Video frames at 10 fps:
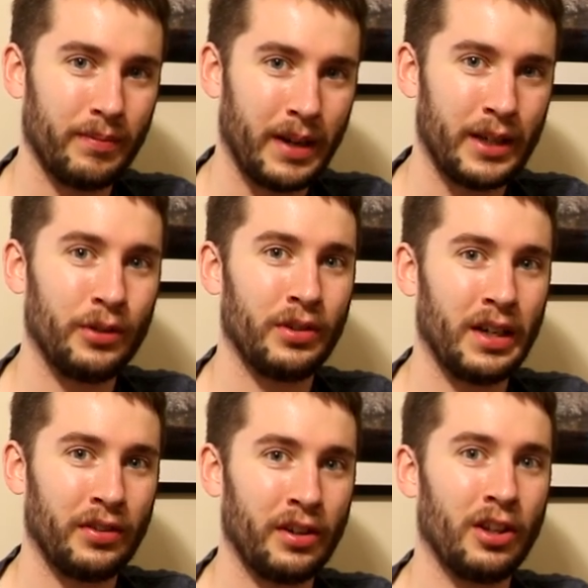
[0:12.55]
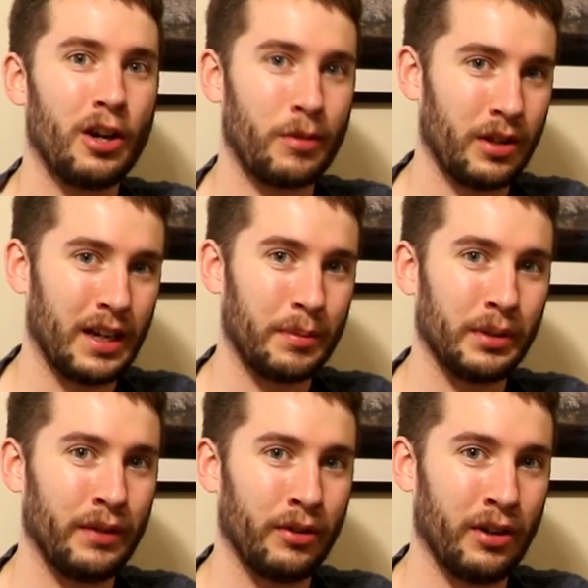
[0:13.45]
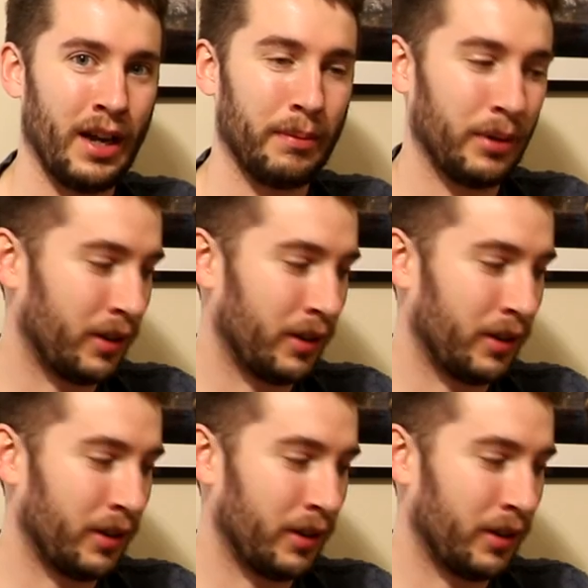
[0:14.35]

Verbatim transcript: I use it as an alarm clock, believe it or not,